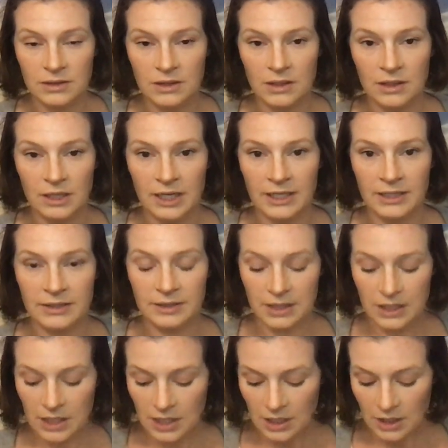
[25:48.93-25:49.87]
all right
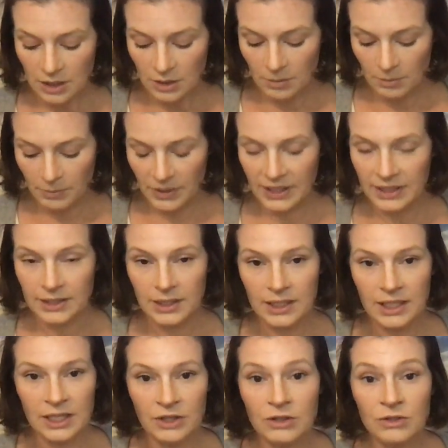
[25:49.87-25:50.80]
but
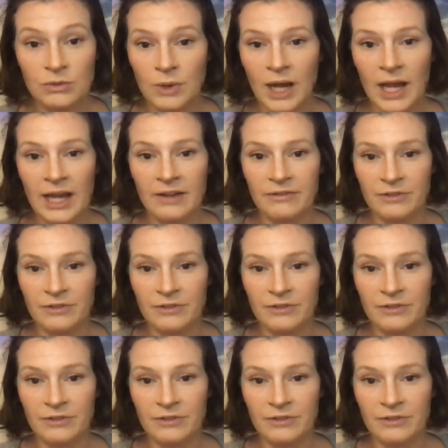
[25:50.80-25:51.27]
either way